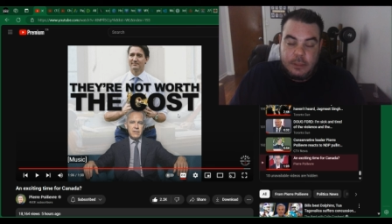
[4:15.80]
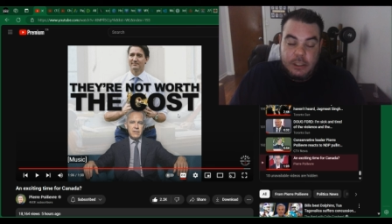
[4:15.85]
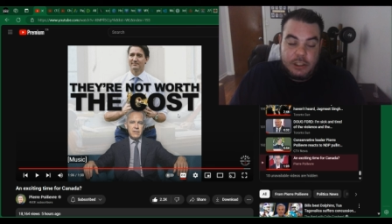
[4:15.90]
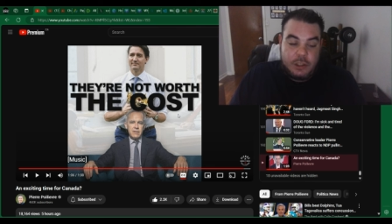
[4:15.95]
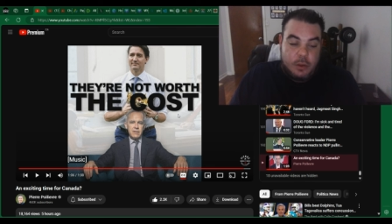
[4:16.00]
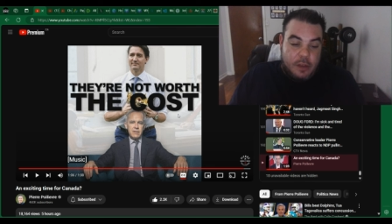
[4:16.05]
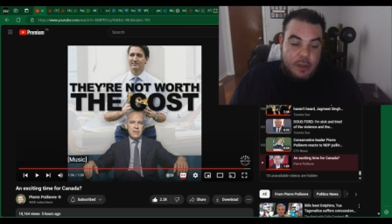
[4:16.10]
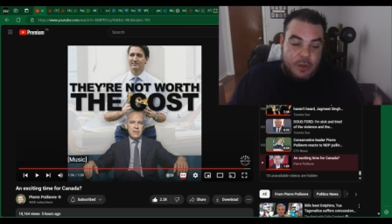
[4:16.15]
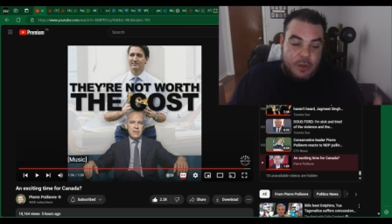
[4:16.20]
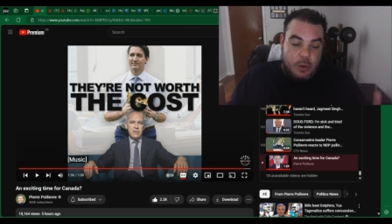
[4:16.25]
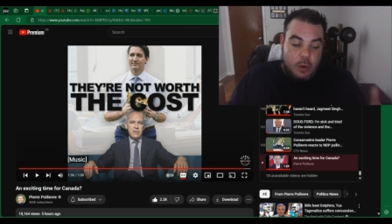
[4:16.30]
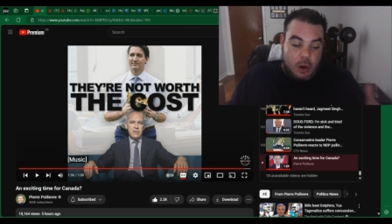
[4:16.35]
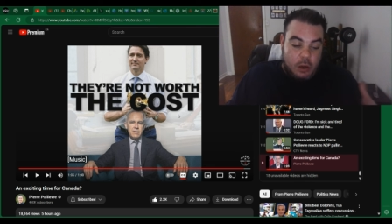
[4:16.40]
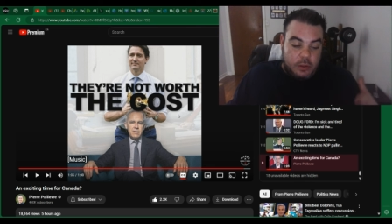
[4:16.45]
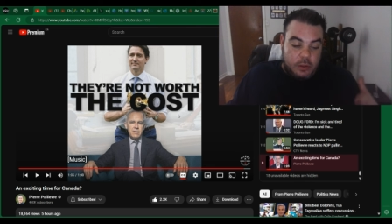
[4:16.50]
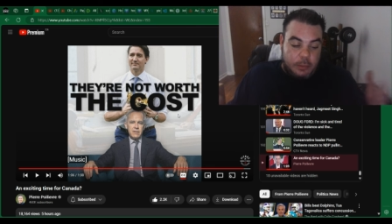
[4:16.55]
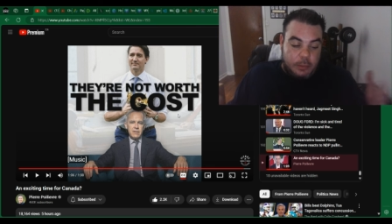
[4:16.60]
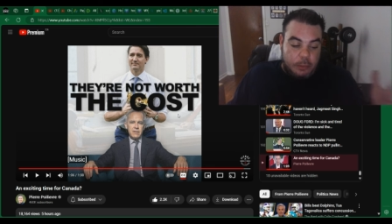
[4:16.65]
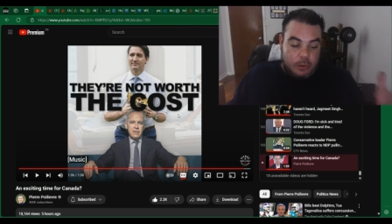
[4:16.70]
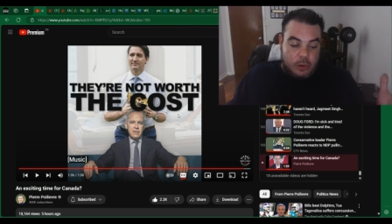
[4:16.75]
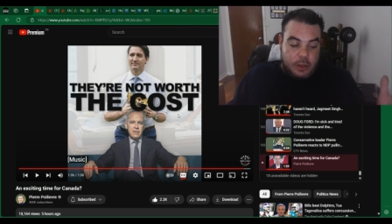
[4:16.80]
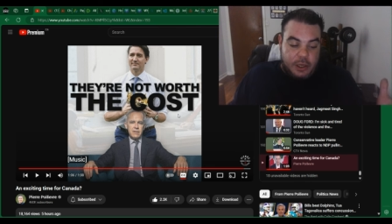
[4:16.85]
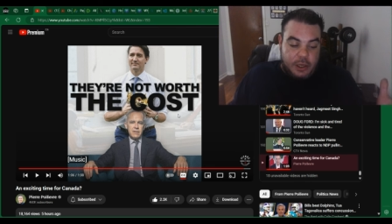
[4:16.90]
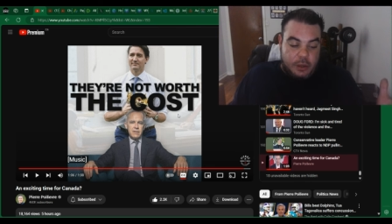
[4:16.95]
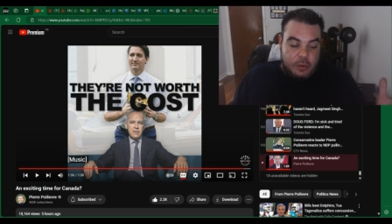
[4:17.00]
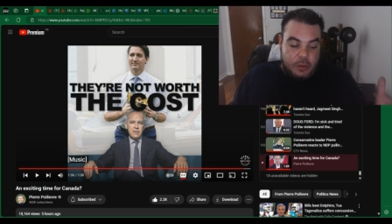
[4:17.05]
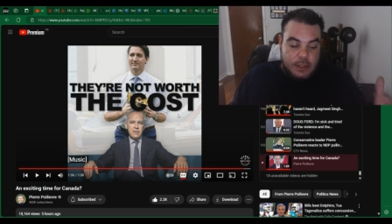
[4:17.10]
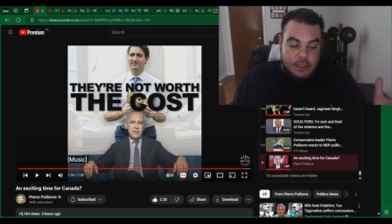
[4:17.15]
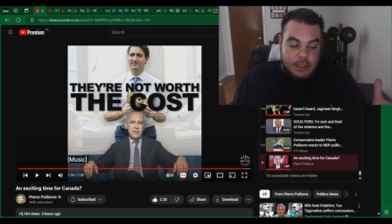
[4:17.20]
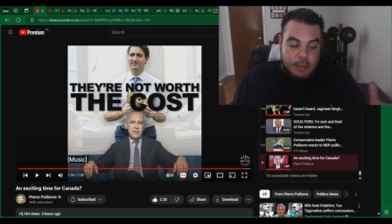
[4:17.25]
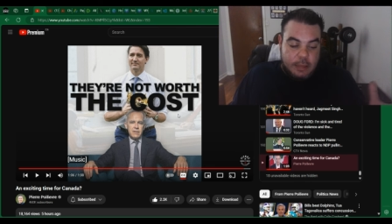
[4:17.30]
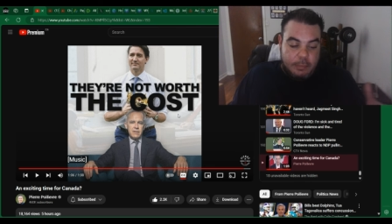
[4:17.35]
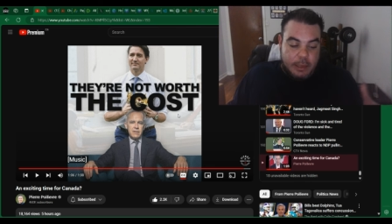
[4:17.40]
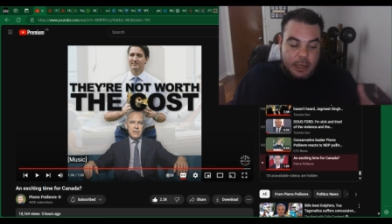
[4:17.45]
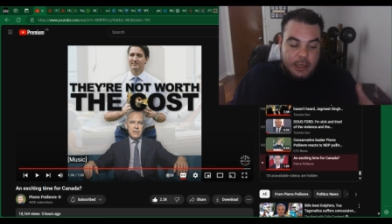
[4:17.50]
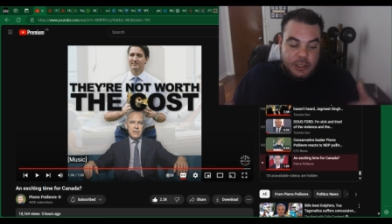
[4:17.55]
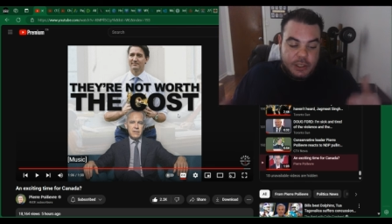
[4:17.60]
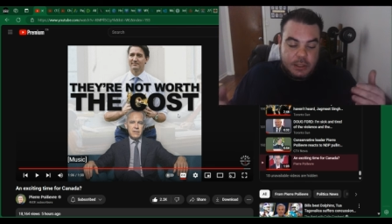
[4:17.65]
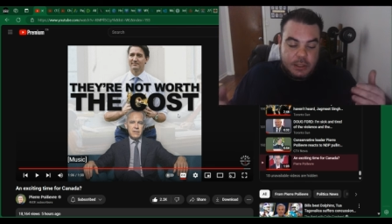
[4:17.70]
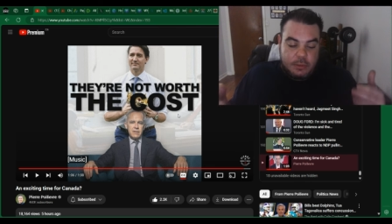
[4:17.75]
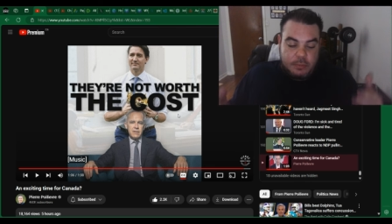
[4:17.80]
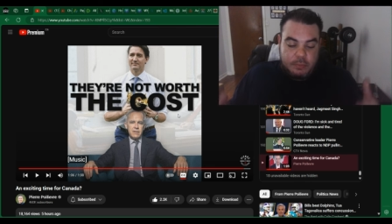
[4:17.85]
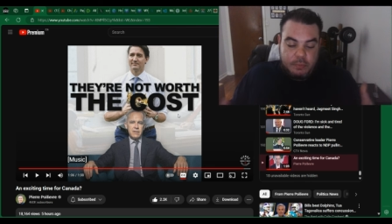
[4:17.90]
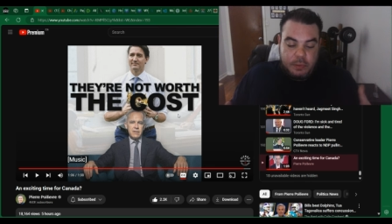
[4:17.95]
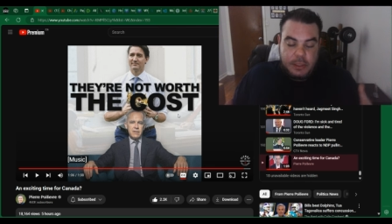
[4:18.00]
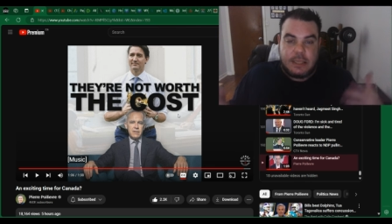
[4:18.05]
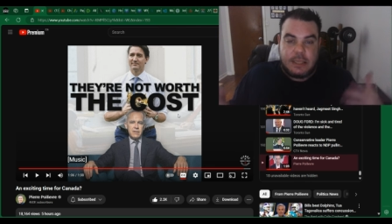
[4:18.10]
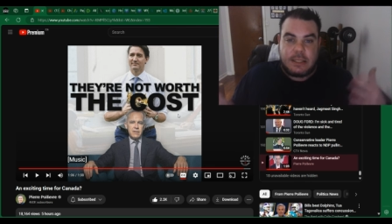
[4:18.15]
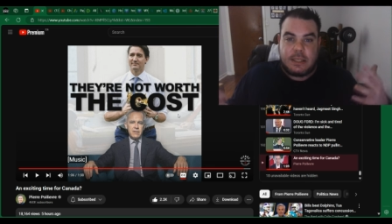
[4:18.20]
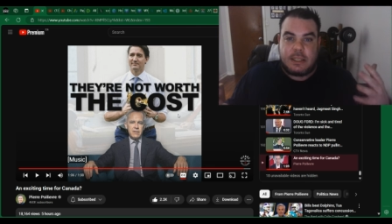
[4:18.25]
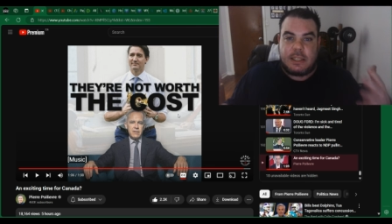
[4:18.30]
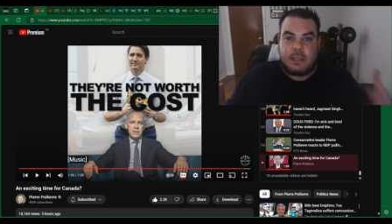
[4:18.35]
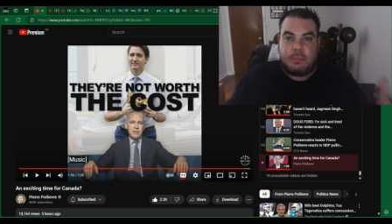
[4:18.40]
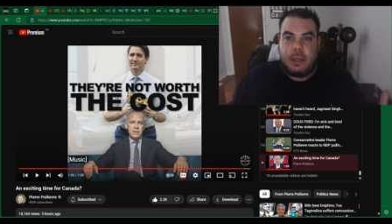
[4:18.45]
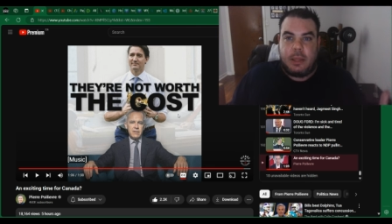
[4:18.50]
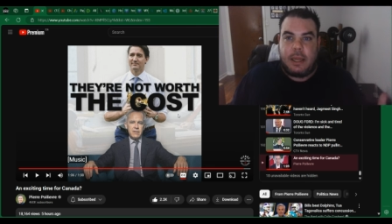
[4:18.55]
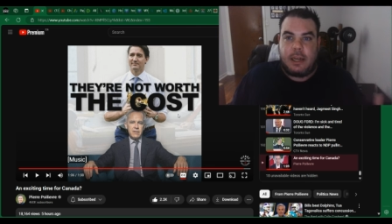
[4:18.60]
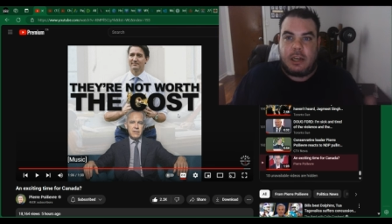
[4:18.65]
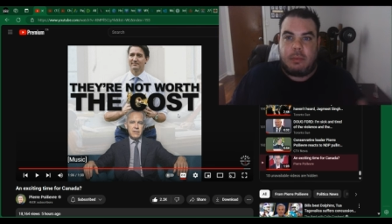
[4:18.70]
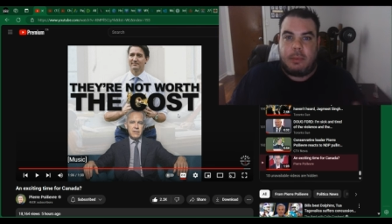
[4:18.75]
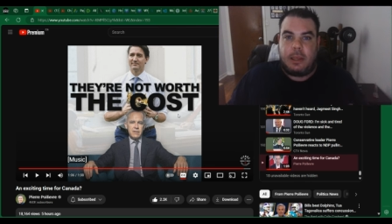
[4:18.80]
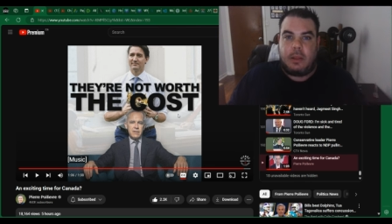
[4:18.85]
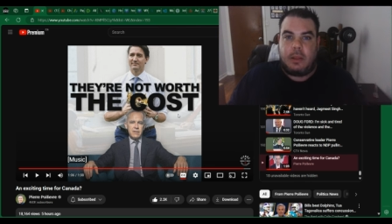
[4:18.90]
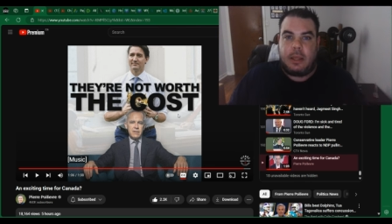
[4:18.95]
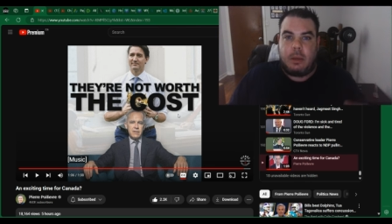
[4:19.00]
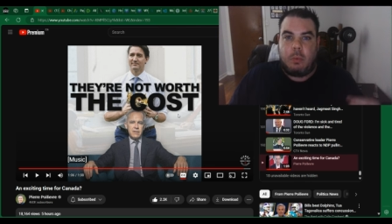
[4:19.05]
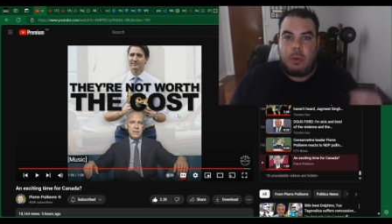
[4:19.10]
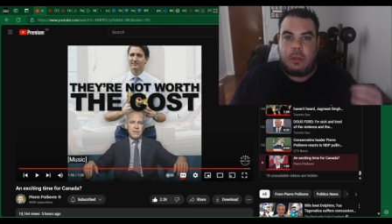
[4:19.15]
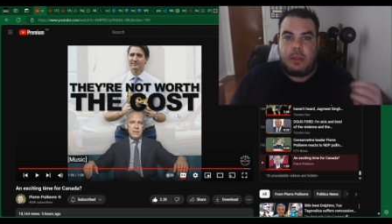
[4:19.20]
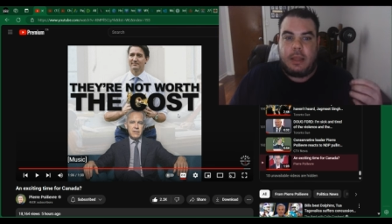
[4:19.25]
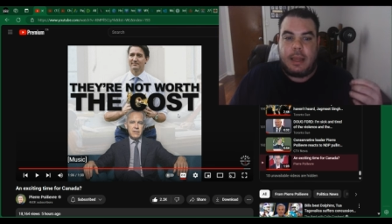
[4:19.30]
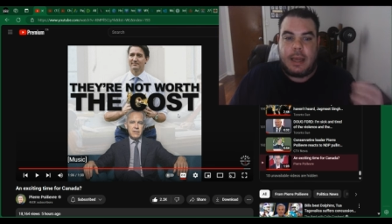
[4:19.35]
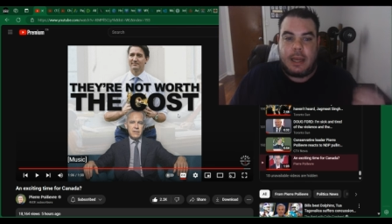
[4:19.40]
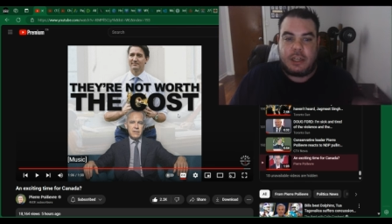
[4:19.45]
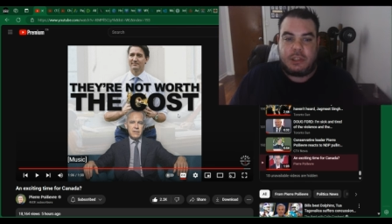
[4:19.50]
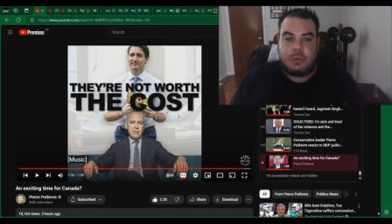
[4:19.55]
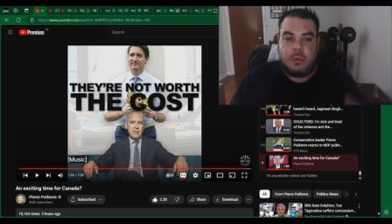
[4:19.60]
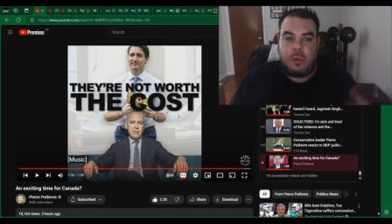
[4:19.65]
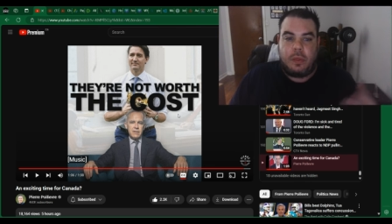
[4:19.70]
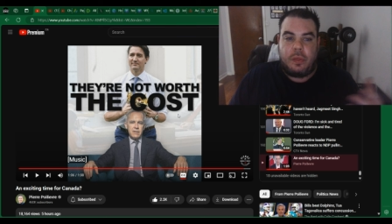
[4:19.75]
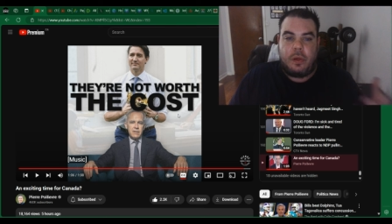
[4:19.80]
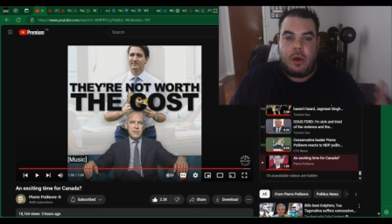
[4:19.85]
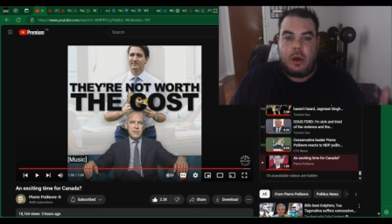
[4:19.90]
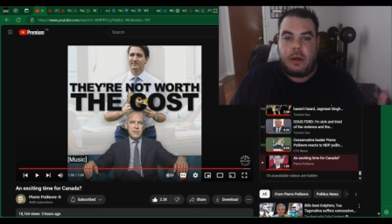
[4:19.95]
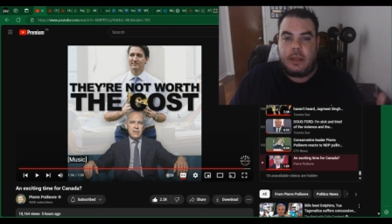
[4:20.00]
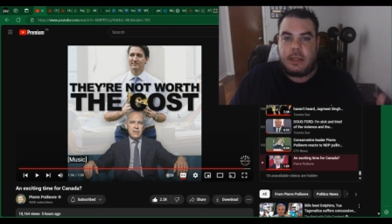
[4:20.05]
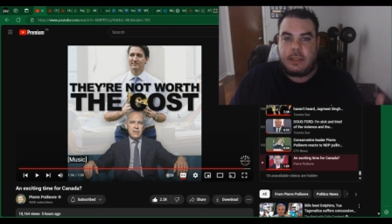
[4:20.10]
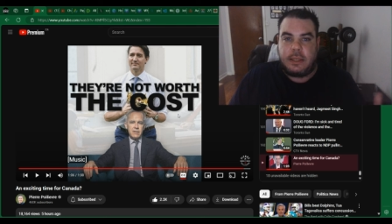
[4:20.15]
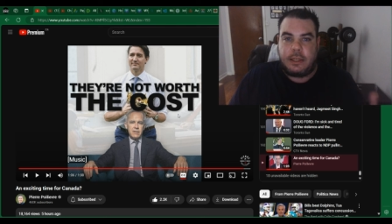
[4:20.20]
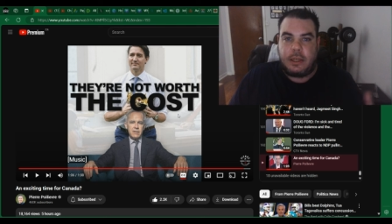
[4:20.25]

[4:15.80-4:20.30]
So if you are liberal and you listen, I mean, I just please explain to me like what the actual thought is.